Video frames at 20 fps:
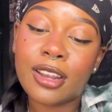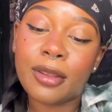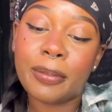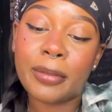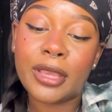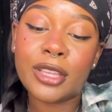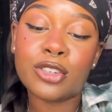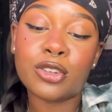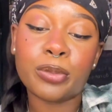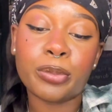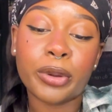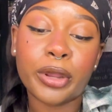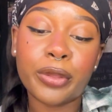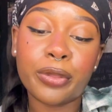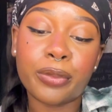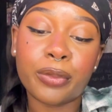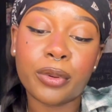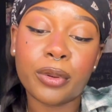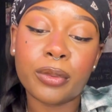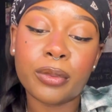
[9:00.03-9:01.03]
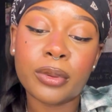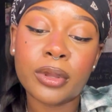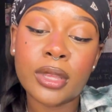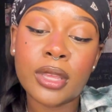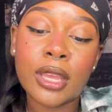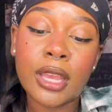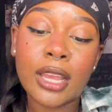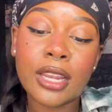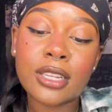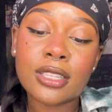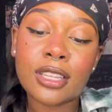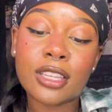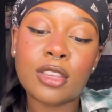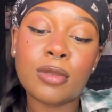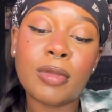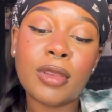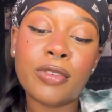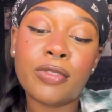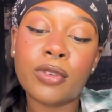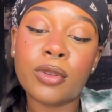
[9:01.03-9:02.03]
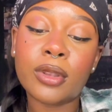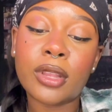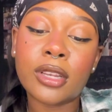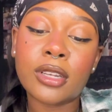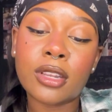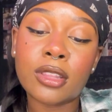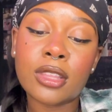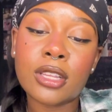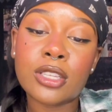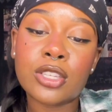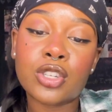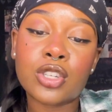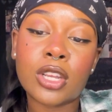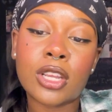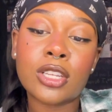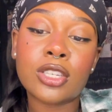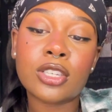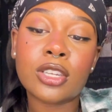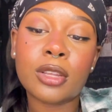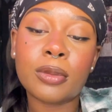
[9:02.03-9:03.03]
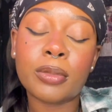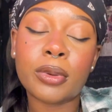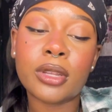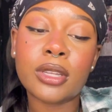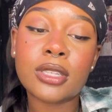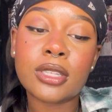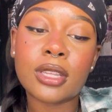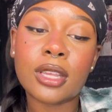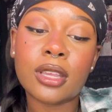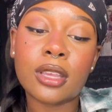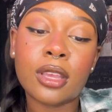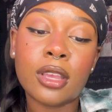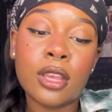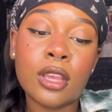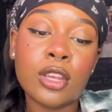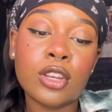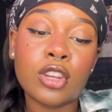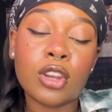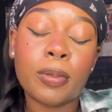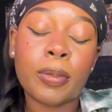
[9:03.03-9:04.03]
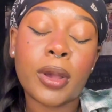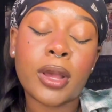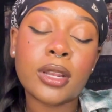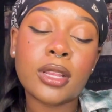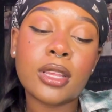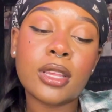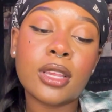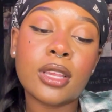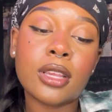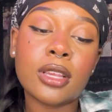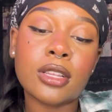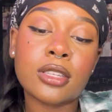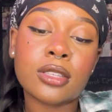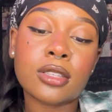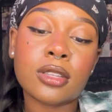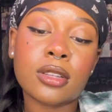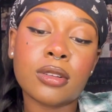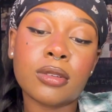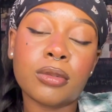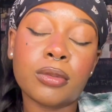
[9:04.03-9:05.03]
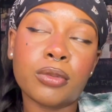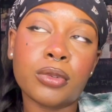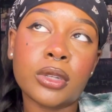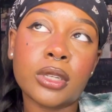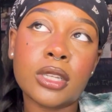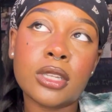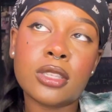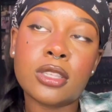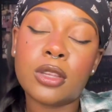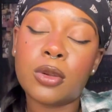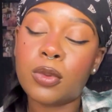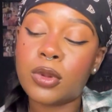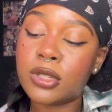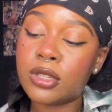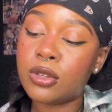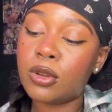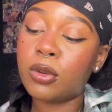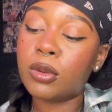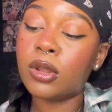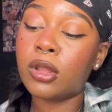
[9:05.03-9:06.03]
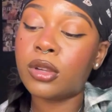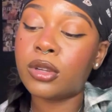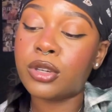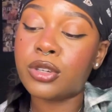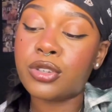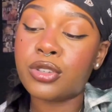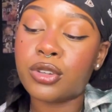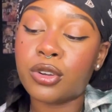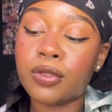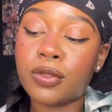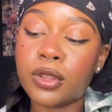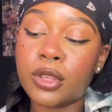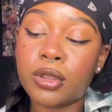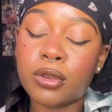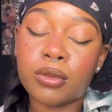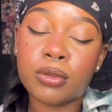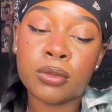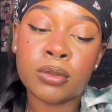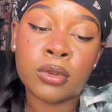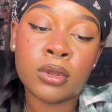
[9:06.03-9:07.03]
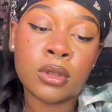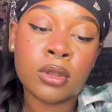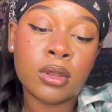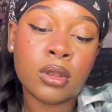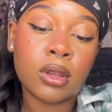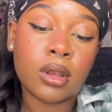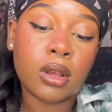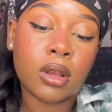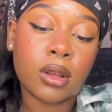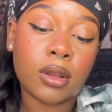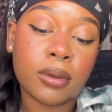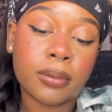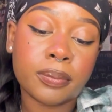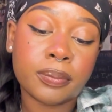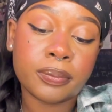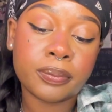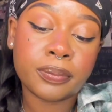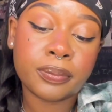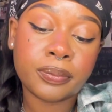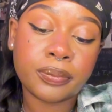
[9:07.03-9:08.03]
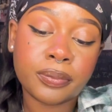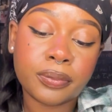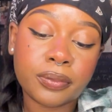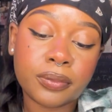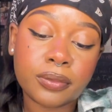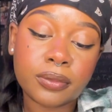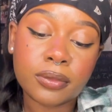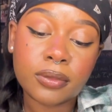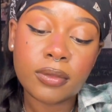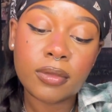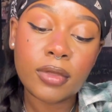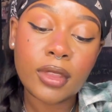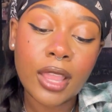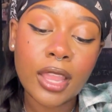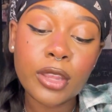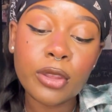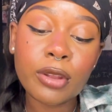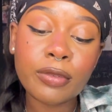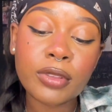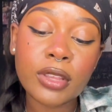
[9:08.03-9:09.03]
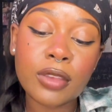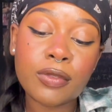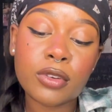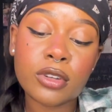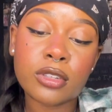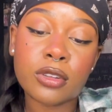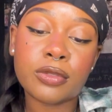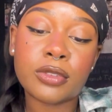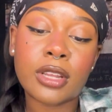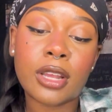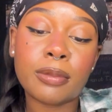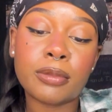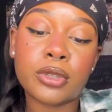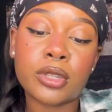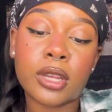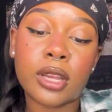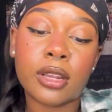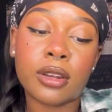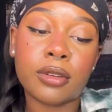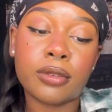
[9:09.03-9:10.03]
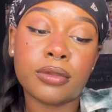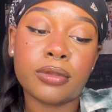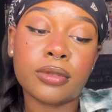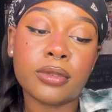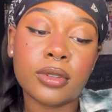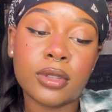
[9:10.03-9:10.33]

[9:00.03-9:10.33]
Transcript: a major breakthrough, and it's like you may feel like nothing's changing, but it's like your body is releasing what's no longer serving you. And you have to give yourself time to kind of